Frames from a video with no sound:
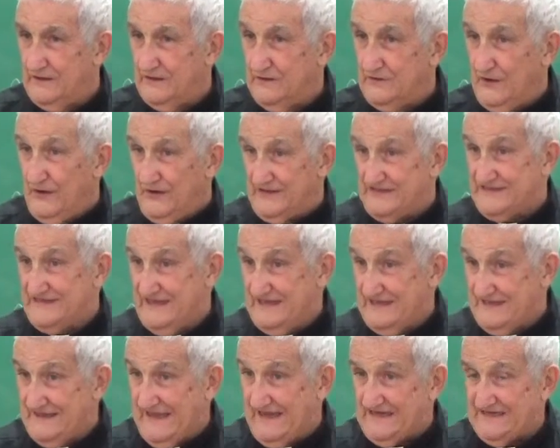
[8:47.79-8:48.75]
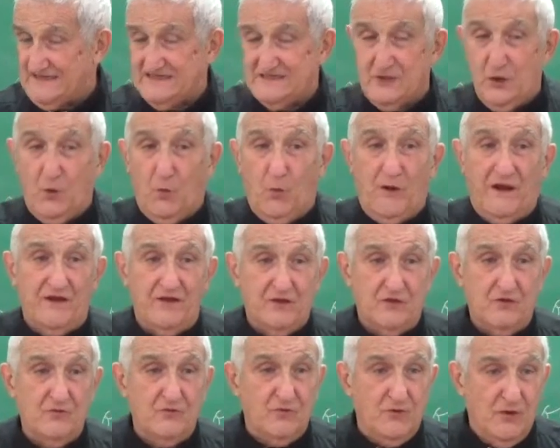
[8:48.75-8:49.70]
The syntax, the way
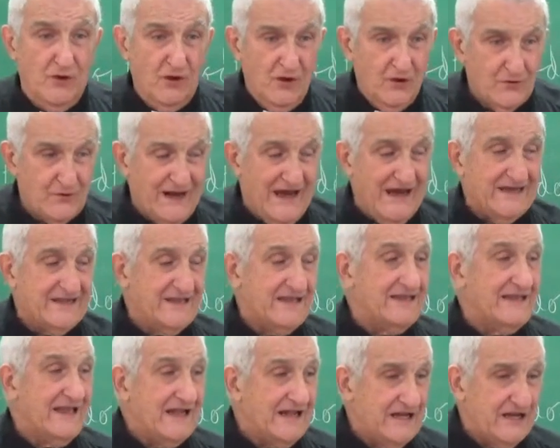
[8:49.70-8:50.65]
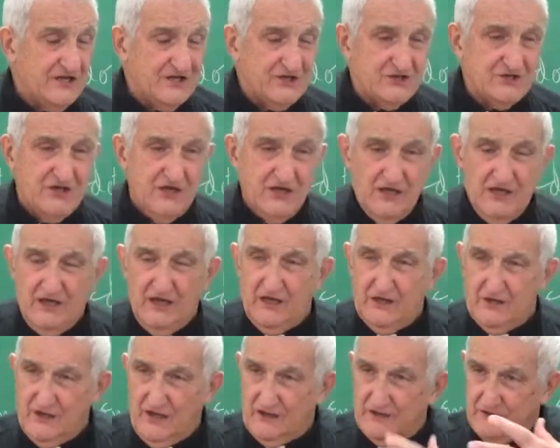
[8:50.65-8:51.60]
to write in English.
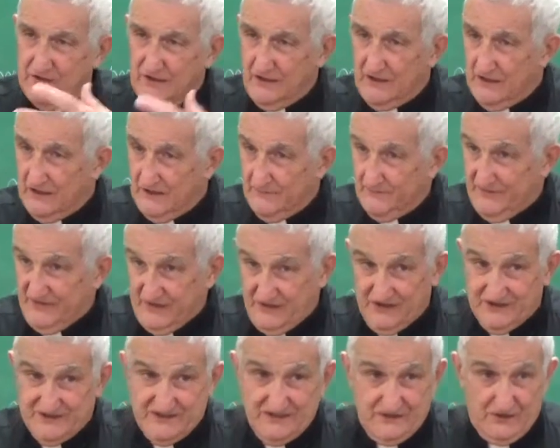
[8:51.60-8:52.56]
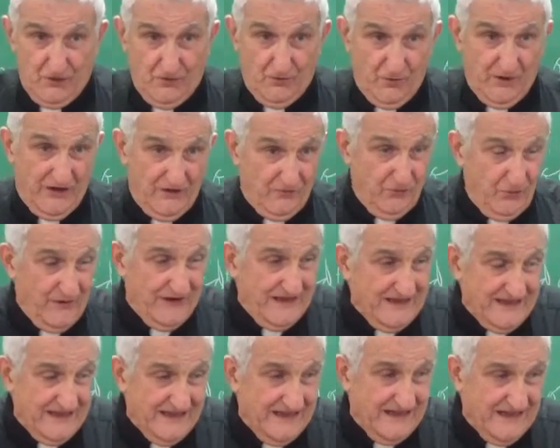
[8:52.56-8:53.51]
Because the way to
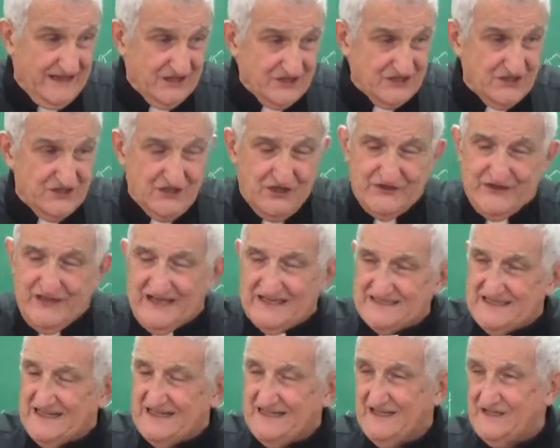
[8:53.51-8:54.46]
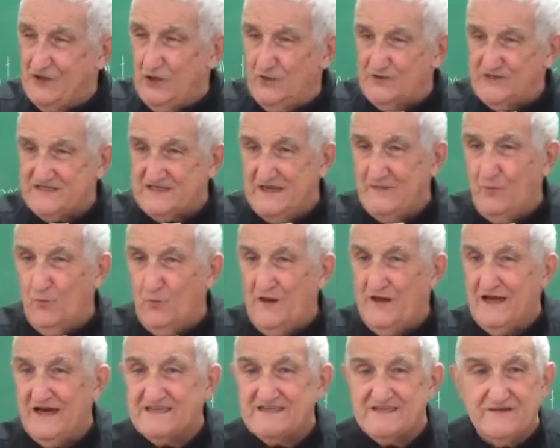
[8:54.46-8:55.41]
write in English is not exactly the same
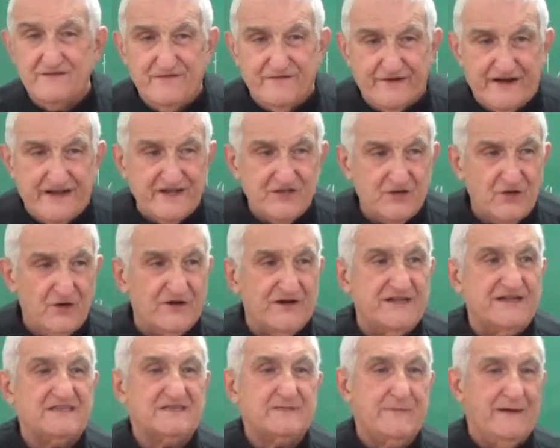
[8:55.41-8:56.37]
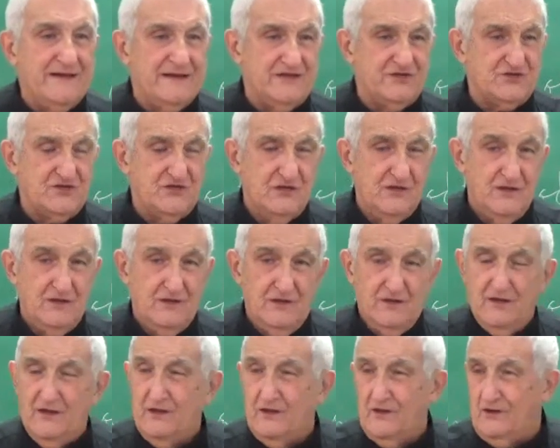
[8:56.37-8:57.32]
way as in French or in Spanish.
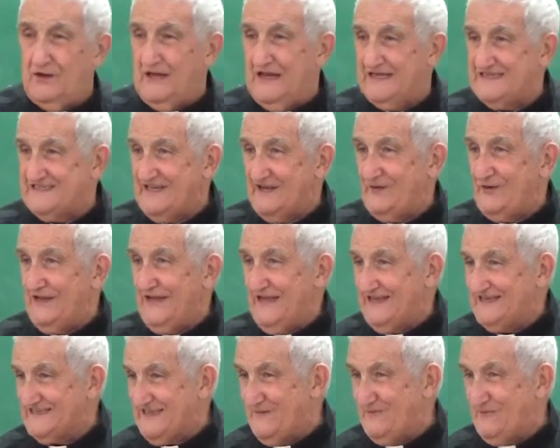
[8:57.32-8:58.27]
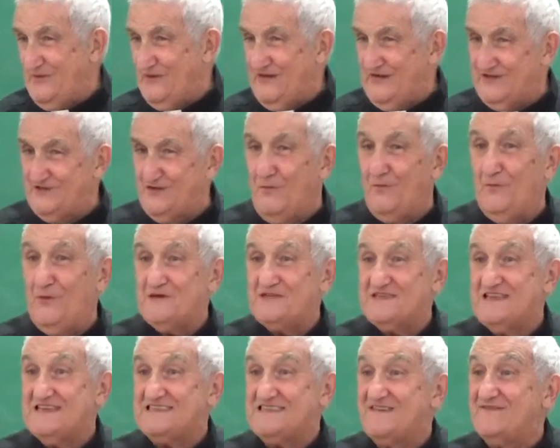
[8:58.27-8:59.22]
A classical example is the
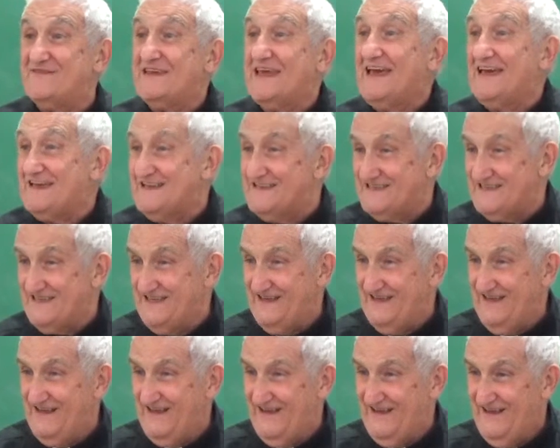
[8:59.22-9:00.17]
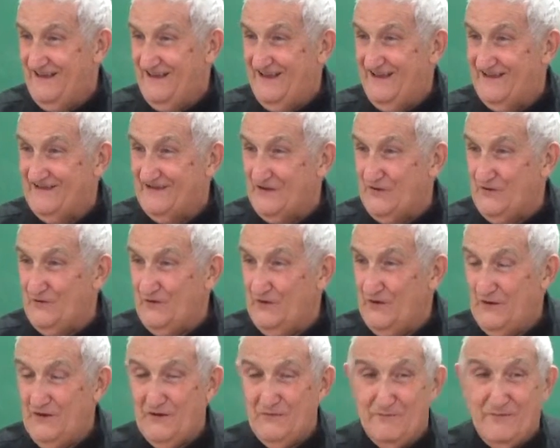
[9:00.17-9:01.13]
possessive case.
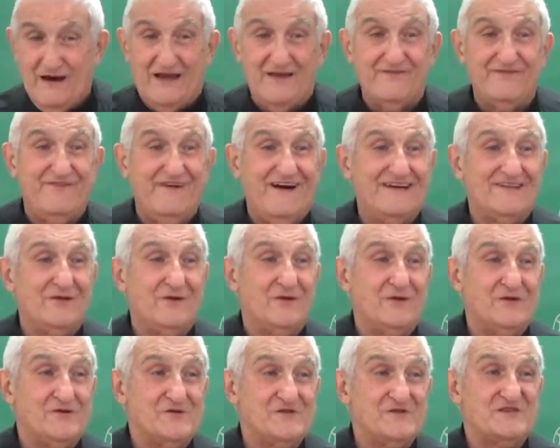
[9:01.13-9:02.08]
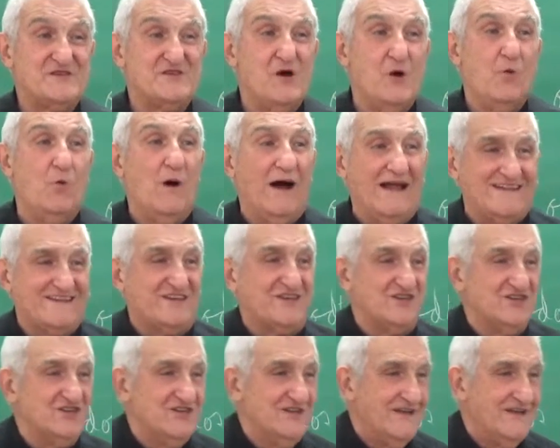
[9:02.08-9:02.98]
My father's watch.